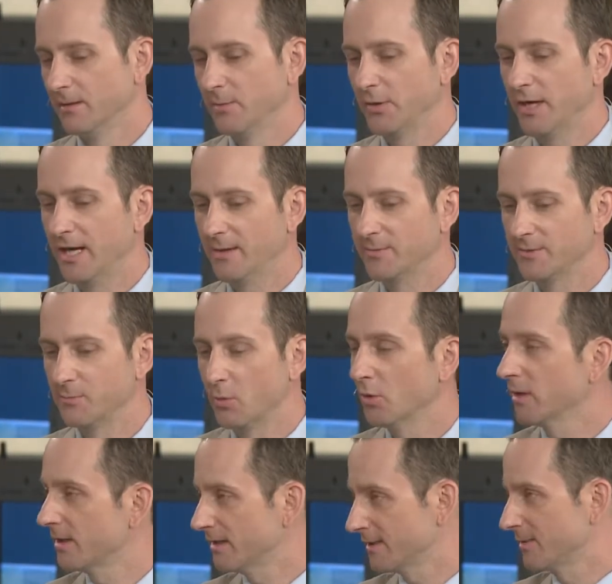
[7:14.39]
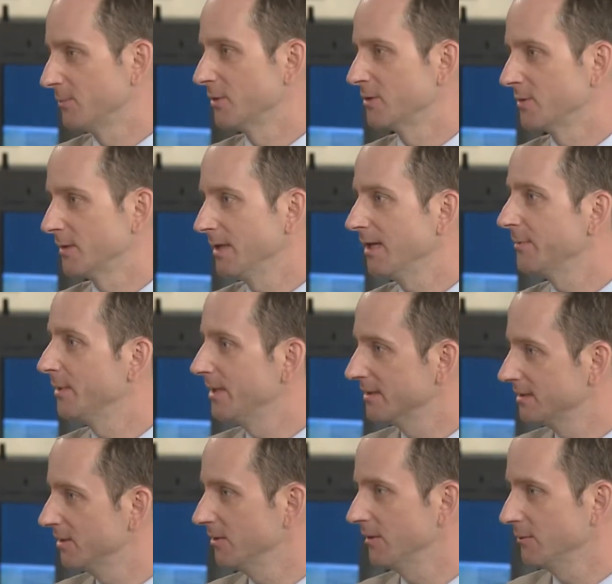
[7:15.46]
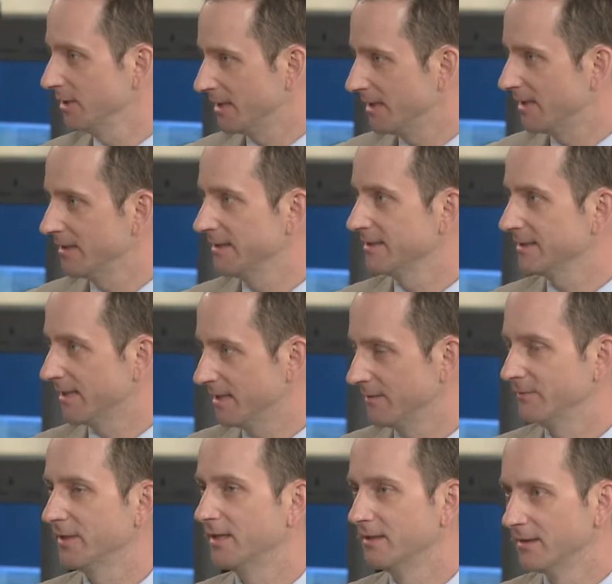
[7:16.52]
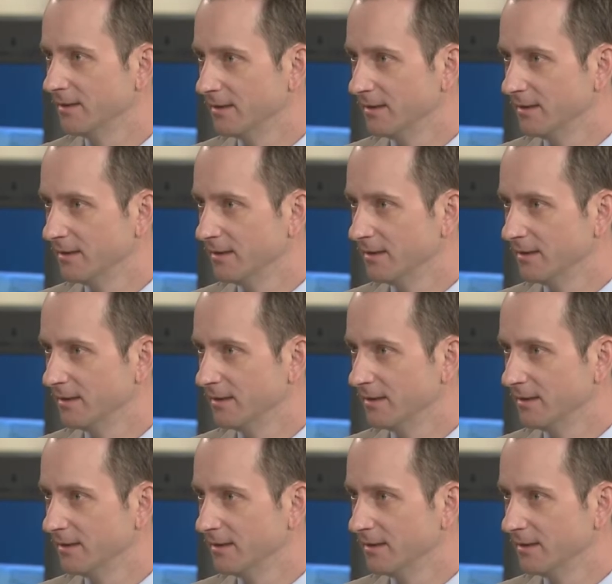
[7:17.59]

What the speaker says: perhaps more customers would like, because with HANA it's kind of a